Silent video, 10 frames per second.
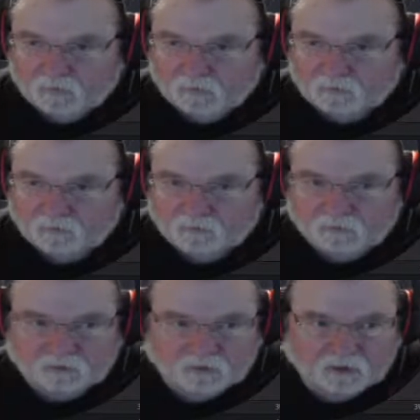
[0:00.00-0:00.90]
This would
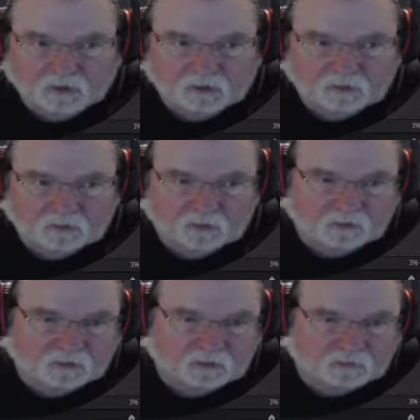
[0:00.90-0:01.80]
be nice. You know
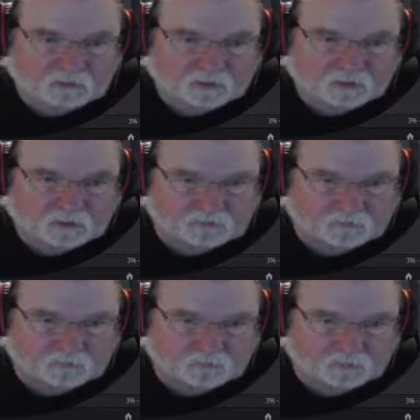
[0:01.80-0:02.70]
what? Let's try
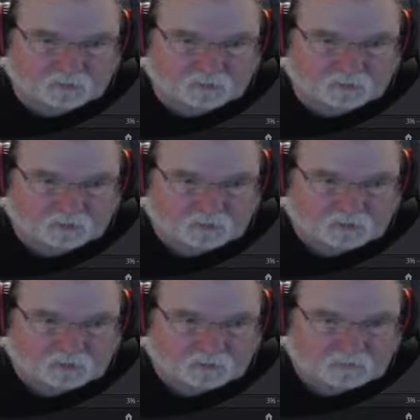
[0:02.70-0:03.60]
something here.
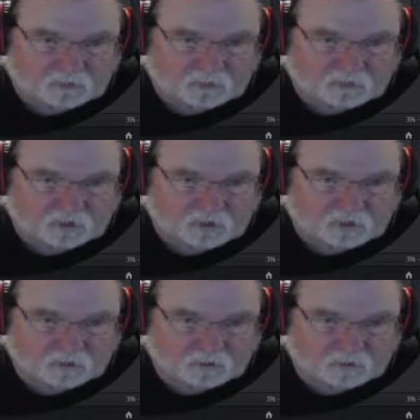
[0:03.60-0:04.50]
I'll change that
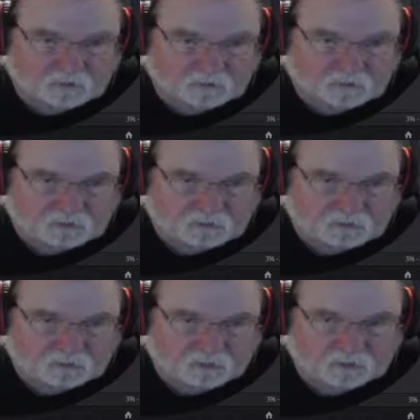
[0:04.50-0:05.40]
color
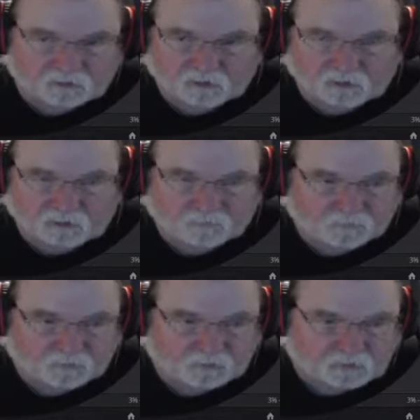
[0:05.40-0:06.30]
to right there.
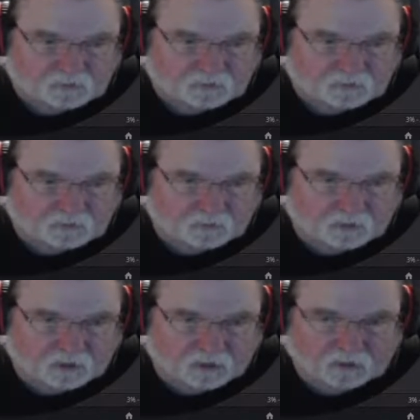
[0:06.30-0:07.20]
And
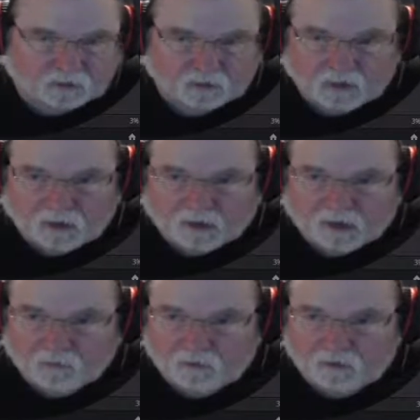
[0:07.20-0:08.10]
okay.
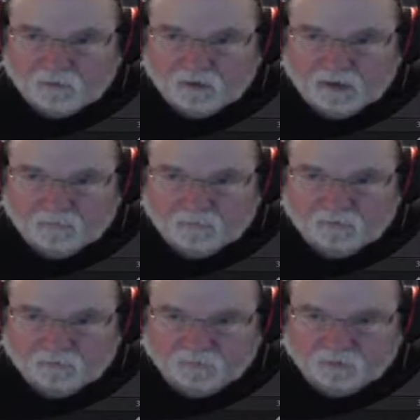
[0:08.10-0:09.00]
I wonder what happens
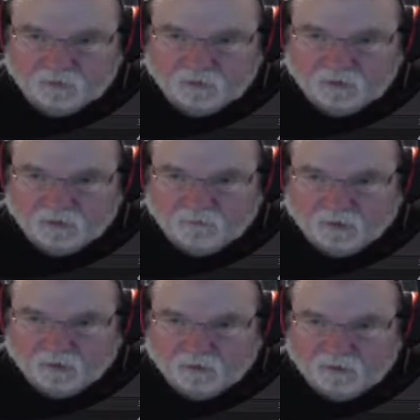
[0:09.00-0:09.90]
if I turn off
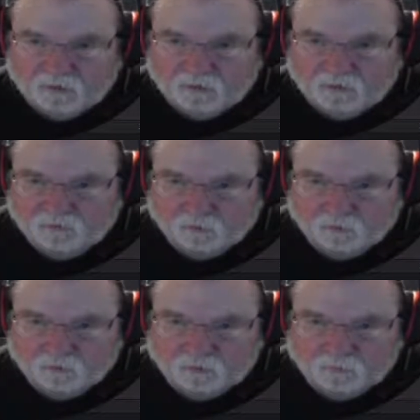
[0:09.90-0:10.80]
polyline
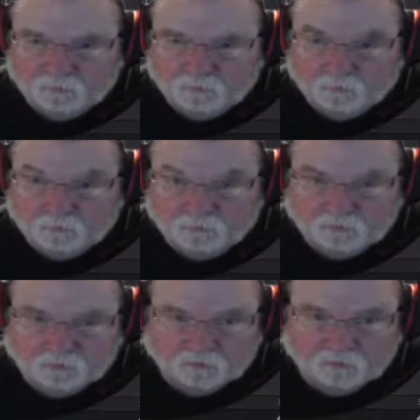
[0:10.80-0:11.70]
stroke number 4. If I
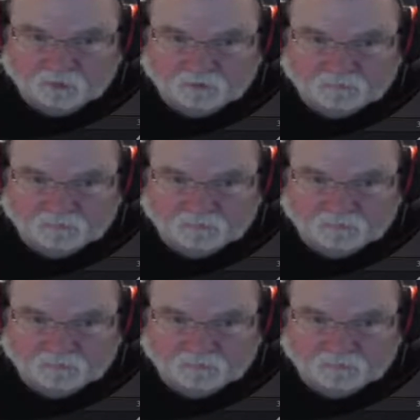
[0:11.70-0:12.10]
turn it off.